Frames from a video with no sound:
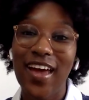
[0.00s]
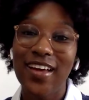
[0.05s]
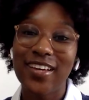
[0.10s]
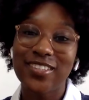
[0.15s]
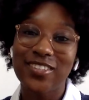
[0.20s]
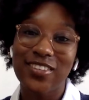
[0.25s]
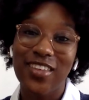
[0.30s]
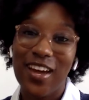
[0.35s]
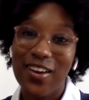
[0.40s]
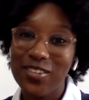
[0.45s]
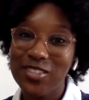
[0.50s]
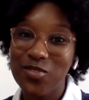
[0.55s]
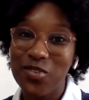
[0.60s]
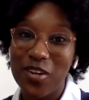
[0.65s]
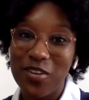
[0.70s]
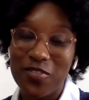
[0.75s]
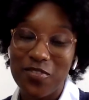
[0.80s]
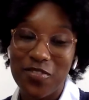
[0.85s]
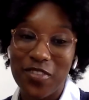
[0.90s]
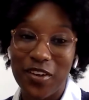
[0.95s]
So that was one
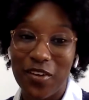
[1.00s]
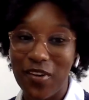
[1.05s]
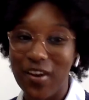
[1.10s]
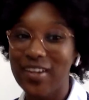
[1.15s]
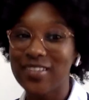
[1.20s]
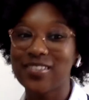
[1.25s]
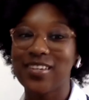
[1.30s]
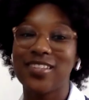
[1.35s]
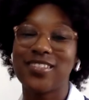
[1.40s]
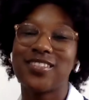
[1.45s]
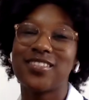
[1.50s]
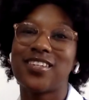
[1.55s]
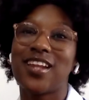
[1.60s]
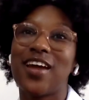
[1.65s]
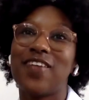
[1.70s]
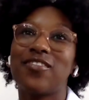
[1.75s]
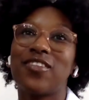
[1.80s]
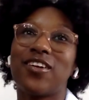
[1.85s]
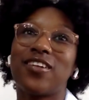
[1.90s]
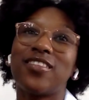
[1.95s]
of the greatest lessons that
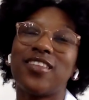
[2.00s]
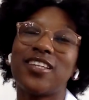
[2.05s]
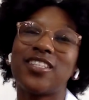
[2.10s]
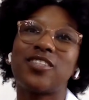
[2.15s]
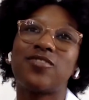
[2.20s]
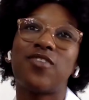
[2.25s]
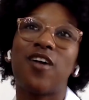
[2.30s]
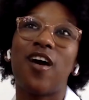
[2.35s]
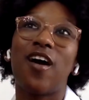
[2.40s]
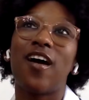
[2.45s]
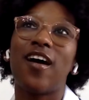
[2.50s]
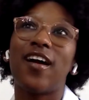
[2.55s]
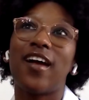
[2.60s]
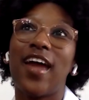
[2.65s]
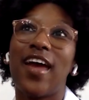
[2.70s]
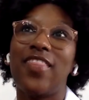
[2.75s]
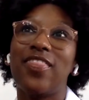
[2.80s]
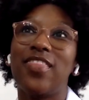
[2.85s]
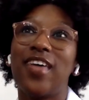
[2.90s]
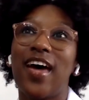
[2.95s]
I've learned thus far.
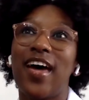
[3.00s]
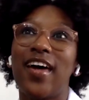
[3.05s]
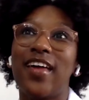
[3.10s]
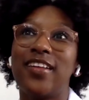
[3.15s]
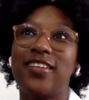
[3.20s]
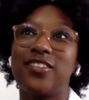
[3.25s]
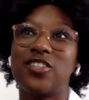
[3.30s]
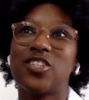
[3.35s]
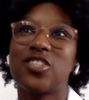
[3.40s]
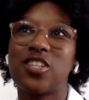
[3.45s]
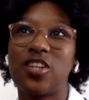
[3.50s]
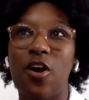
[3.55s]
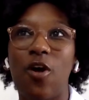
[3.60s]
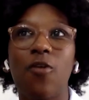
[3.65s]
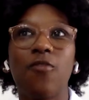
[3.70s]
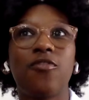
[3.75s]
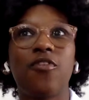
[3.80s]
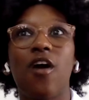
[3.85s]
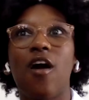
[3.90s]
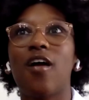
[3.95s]
And then just an
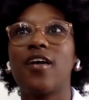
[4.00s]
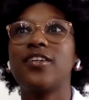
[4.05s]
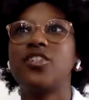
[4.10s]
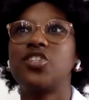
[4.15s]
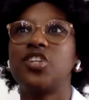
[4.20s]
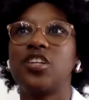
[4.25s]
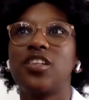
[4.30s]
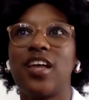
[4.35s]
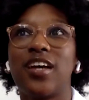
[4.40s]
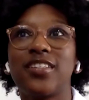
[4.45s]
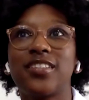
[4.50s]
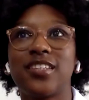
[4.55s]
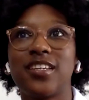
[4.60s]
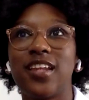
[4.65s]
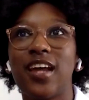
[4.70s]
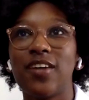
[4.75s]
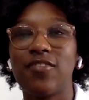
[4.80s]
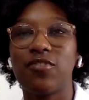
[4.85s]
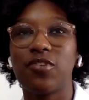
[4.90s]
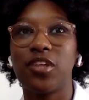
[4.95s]
overarching lesson,
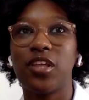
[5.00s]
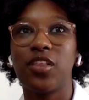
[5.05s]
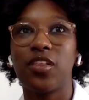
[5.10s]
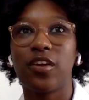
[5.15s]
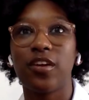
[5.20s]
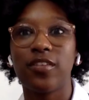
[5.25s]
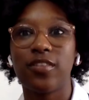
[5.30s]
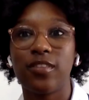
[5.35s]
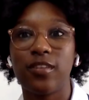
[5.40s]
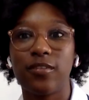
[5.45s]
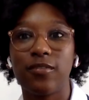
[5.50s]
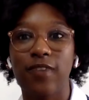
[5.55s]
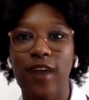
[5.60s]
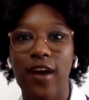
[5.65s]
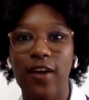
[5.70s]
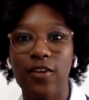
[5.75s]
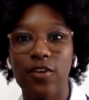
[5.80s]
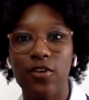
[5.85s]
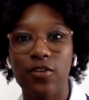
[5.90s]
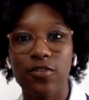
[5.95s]
I've really learned the
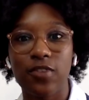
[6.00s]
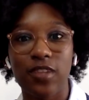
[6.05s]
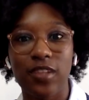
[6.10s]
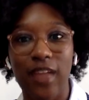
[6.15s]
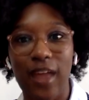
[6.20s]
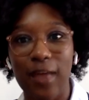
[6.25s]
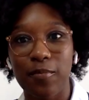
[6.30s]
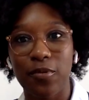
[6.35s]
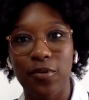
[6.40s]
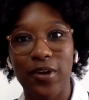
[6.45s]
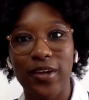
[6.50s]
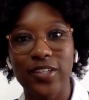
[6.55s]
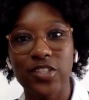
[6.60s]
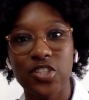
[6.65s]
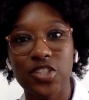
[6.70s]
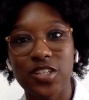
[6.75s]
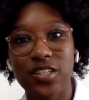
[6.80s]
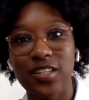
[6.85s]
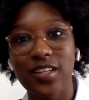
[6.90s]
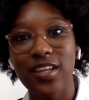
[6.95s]
value of
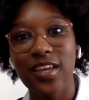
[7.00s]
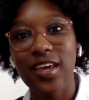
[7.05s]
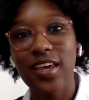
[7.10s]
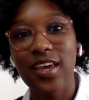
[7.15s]
collaboration.